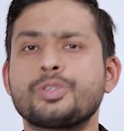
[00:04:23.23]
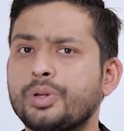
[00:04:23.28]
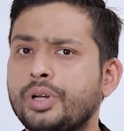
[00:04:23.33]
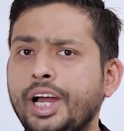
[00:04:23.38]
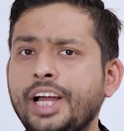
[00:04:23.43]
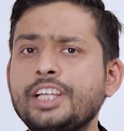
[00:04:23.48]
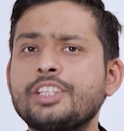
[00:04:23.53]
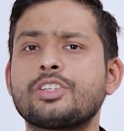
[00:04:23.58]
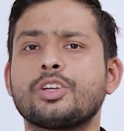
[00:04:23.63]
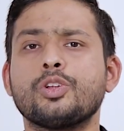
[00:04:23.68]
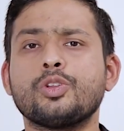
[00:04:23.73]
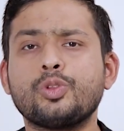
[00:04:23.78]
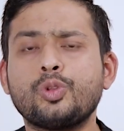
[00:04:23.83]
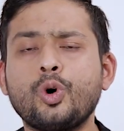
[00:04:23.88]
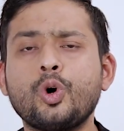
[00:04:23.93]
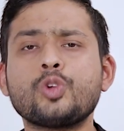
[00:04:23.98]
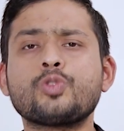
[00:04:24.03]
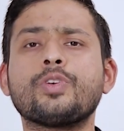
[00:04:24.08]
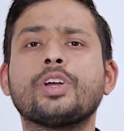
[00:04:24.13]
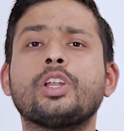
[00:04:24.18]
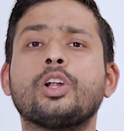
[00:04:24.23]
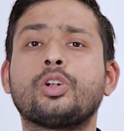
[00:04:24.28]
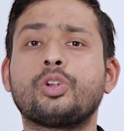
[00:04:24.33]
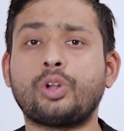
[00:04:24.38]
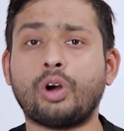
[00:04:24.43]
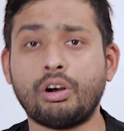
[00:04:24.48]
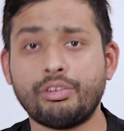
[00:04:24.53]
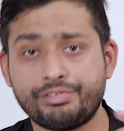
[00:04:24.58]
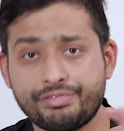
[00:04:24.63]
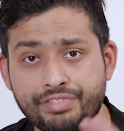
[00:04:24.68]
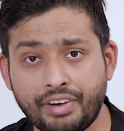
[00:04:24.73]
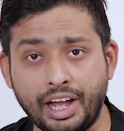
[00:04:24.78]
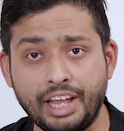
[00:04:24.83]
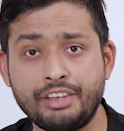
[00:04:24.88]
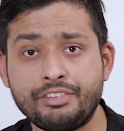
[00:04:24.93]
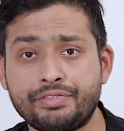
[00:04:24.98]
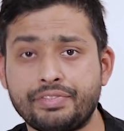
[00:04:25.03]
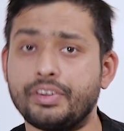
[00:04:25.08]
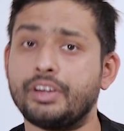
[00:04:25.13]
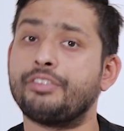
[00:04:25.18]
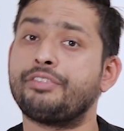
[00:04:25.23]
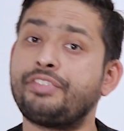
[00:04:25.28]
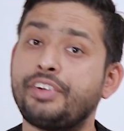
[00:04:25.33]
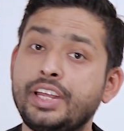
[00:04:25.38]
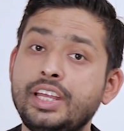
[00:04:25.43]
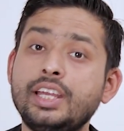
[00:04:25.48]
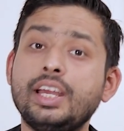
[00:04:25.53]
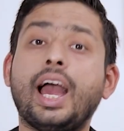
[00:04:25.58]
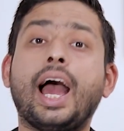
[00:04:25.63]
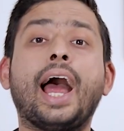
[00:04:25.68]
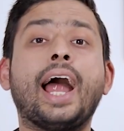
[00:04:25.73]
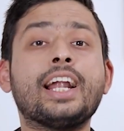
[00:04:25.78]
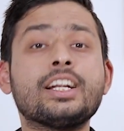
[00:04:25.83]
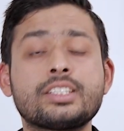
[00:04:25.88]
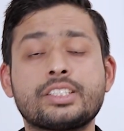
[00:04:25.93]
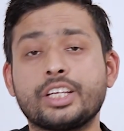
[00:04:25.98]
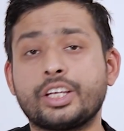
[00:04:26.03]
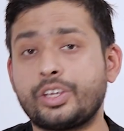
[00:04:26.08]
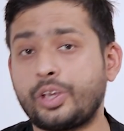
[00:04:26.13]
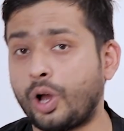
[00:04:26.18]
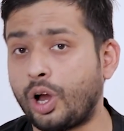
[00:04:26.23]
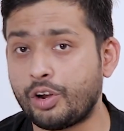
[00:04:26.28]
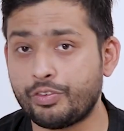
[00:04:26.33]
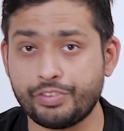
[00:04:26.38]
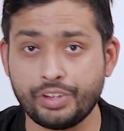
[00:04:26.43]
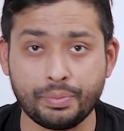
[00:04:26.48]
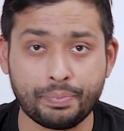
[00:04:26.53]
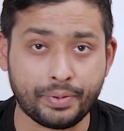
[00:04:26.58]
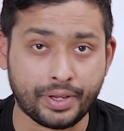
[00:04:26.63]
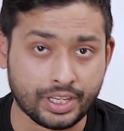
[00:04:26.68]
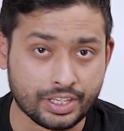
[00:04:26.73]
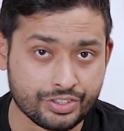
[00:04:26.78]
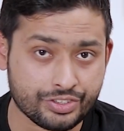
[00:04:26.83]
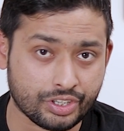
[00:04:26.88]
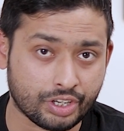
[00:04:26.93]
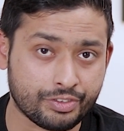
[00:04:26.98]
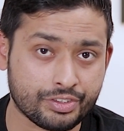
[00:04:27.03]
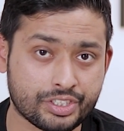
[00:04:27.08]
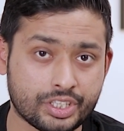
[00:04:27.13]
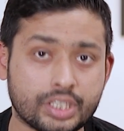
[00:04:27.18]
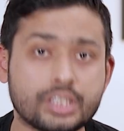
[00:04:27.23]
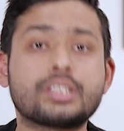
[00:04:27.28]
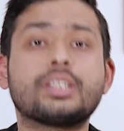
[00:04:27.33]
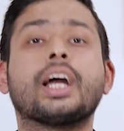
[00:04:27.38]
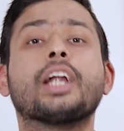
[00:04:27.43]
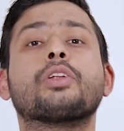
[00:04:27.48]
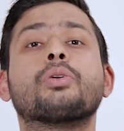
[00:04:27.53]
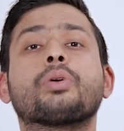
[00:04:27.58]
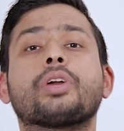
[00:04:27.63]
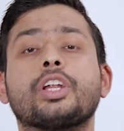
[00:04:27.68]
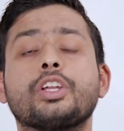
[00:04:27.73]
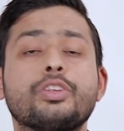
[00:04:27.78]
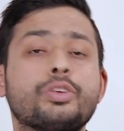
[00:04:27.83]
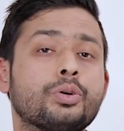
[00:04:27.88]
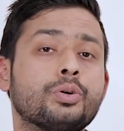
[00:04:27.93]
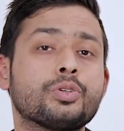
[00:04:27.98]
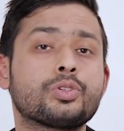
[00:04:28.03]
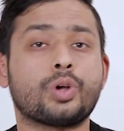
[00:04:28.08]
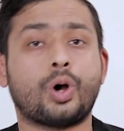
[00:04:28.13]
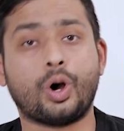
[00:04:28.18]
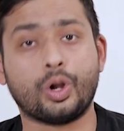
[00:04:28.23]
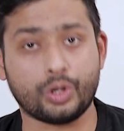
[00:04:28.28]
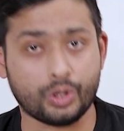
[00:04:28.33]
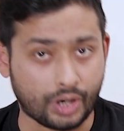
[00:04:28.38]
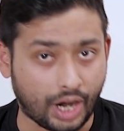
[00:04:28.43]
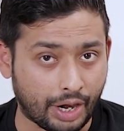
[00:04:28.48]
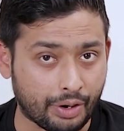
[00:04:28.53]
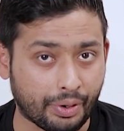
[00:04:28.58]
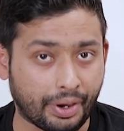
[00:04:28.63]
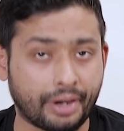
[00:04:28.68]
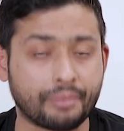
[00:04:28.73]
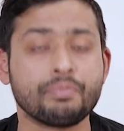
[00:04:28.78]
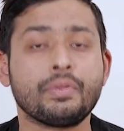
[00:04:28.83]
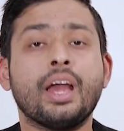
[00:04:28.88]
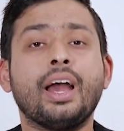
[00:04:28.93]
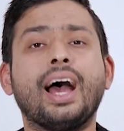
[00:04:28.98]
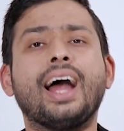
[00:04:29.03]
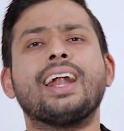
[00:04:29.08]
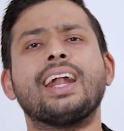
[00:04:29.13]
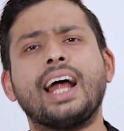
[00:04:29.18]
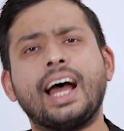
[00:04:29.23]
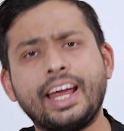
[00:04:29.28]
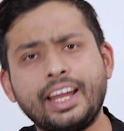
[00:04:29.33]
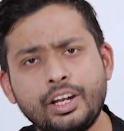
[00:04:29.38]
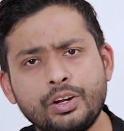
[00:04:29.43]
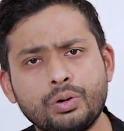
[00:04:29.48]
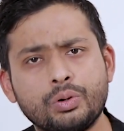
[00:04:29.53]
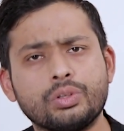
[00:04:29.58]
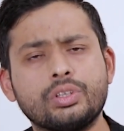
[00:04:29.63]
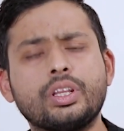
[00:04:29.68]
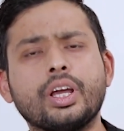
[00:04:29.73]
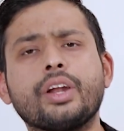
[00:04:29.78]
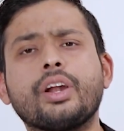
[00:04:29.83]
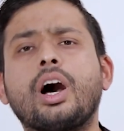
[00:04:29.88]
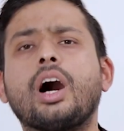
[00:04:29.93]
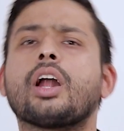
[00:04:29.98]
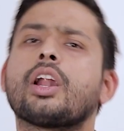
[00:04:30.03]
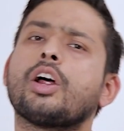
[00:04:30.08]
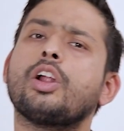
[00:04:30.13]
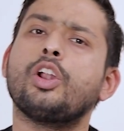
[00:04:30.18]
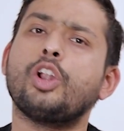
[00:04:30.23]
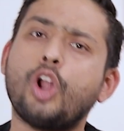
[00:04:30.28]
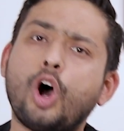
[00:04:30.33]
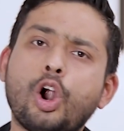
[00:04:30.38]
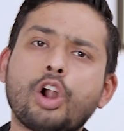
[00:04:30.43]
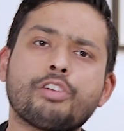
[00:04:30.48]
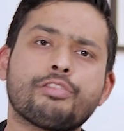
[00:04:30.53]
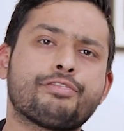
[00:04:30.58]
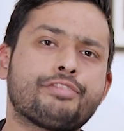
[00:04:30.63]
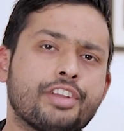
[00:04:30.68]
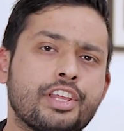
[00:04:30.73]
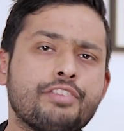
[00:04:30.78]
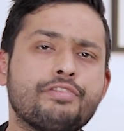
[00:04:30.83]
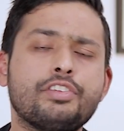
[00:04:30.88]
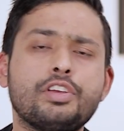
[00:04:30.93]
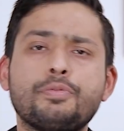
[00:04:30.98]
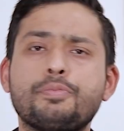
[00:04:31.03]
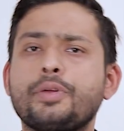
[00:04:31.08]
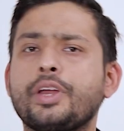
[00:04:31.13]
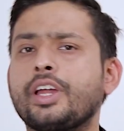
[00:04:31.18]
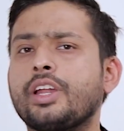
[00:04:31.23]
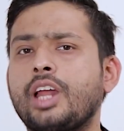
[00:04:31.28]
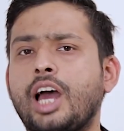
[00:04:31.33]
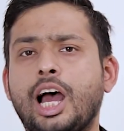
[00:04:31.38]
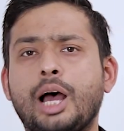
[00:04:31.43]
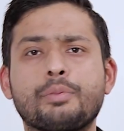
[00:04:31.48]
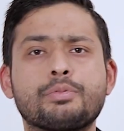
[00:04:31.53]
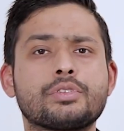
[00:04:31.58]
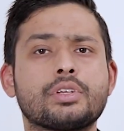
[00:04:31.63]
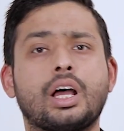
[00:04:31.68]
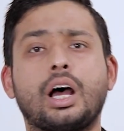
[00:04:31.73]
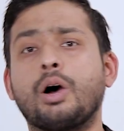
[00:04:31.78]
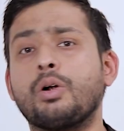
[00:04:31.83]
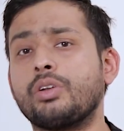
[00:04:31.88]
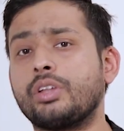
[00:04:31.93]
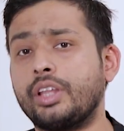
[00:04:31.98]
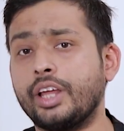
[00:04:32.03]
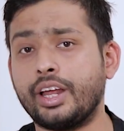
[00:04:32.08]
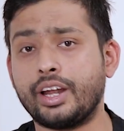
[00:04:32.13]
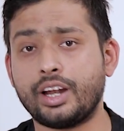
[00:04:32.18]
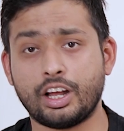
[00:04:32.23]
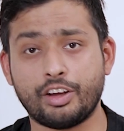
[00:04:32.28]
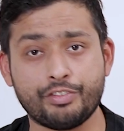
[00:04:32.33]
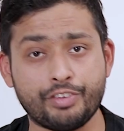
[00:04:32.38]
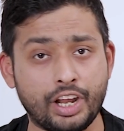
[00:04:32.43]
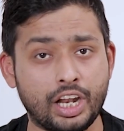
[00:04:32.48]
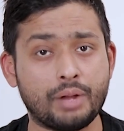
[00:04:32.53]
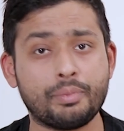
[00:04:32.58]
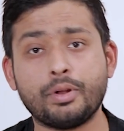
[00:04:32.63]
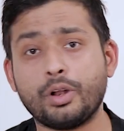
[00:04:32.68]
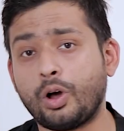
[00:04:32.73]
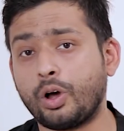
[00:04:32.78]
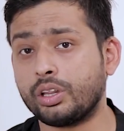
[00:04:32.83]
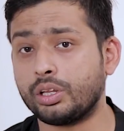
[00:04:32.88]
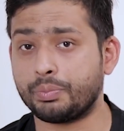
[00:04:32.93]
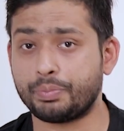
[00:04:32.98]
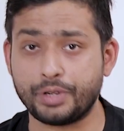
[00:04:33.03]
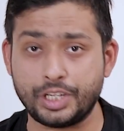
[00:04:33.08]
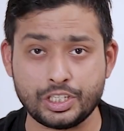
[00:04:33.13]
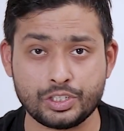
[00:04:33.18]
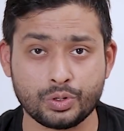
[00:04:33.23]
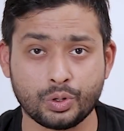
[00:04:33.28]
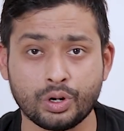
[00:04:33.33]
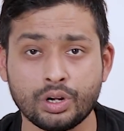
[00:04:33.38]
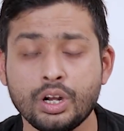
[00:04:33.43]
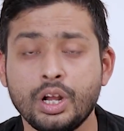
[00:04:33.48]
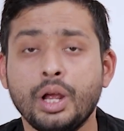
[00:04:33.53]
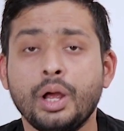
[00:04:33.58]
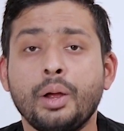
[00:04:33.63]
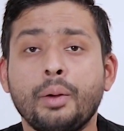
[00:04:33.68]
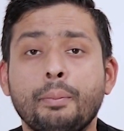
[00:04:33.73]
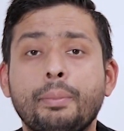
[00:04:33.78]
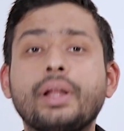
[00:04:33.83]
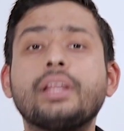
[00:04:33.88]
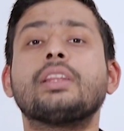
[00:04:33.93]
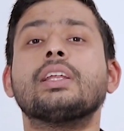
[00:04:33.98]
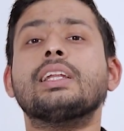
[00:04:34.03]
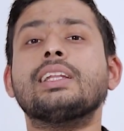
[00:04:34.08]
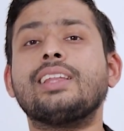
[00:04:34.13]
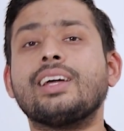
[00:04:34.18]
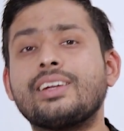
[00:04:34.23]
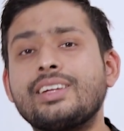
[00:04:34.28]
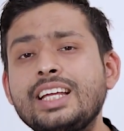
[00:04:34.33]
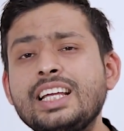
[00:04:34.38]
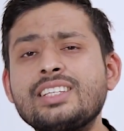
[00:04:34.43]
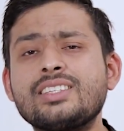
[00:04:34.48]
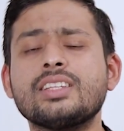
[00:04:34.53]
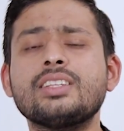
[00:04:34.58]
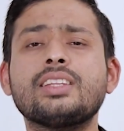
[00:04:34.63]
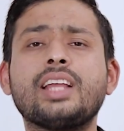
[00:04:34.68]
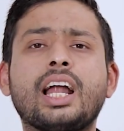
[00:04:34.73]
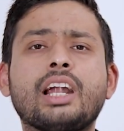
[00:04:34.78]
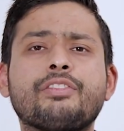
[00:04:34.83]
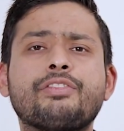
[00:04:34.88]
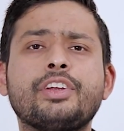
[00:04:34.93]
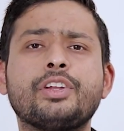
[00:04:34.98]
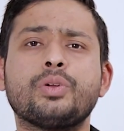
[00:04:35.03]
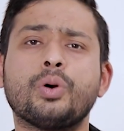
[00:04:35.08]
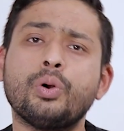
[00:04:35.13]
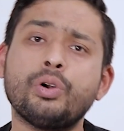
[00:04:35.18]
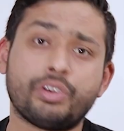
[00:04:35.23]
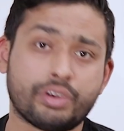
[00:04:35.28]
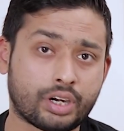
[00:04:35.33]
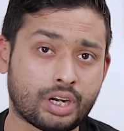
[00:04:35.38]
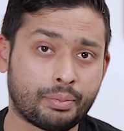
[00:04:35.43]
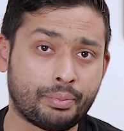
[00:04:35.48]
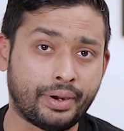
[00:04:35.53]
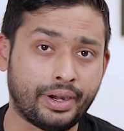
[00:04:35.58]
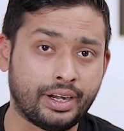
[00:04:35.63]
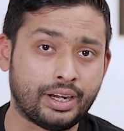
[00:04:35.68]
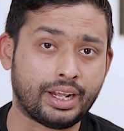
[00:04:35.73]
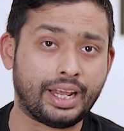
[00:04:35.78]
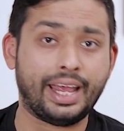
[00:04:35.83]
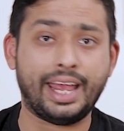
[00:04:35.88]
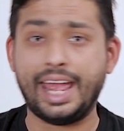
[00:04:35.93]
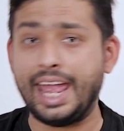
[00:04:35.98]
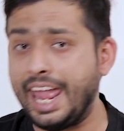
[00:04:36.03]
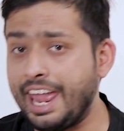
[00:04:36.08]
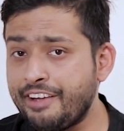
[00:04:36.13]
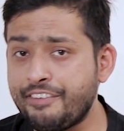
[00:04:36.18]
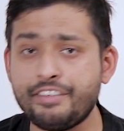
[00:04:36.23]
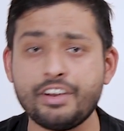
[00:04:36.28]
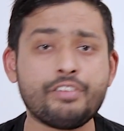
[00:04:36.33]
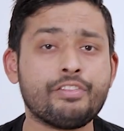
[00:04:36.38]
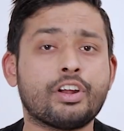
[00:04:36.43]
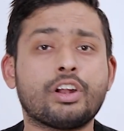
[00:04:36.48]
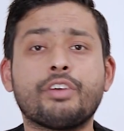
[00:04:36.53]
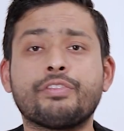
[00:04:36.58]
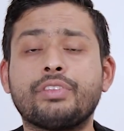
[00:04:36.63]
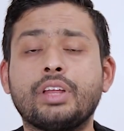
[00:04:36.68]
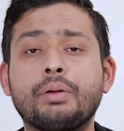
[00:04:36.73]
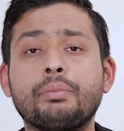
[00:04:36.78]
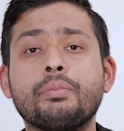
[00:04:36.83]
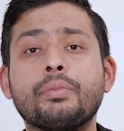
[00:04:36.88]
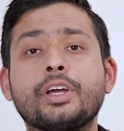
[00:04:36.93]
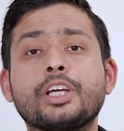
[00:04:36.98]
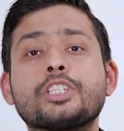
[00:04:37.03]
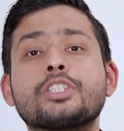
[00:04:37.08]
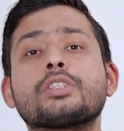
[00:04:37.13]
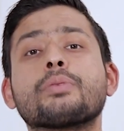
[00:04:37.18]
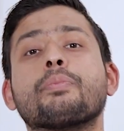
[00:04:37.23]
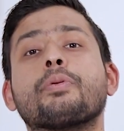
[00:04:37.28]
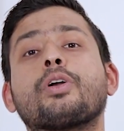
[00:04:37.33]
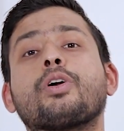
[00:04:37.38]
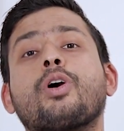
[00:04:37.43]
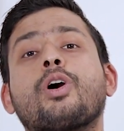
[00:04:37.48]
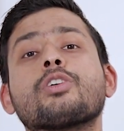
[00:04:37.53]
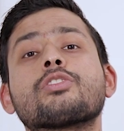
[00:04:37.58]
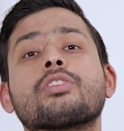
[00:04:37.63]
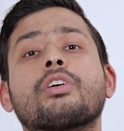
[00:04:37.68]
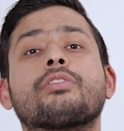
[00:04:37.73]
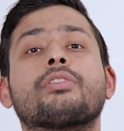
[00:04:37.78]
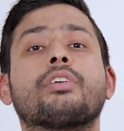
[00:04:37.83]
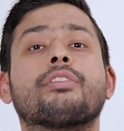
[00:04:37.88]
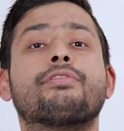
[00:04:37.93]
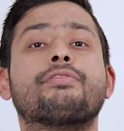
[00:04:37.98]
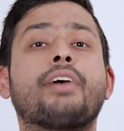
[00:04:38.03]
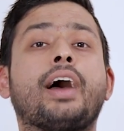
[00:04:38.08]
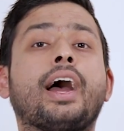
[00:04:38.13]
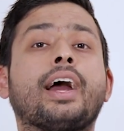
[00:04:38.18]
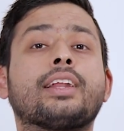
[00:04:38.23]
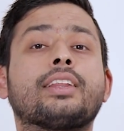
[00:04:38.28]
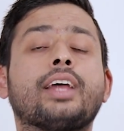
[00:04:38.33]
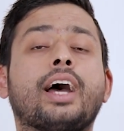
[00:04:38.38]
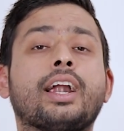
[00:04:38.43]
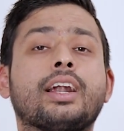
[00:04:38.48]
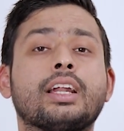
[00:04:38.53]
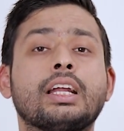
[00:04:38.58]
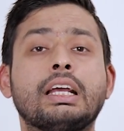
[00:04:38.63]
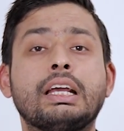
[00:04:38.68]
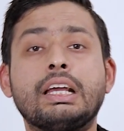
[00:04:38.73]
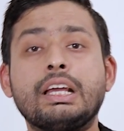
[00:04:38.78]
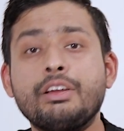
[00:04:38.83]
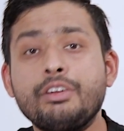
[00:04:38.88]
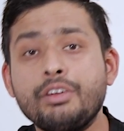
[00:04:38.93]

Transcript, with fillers: So guys, those were the top 5 free and secure VPN services that you can use on your Android. And I know there are a lot of free VPN apps out there available on the pre-store, but the reason that we don't recommend every one of them is because of the fact that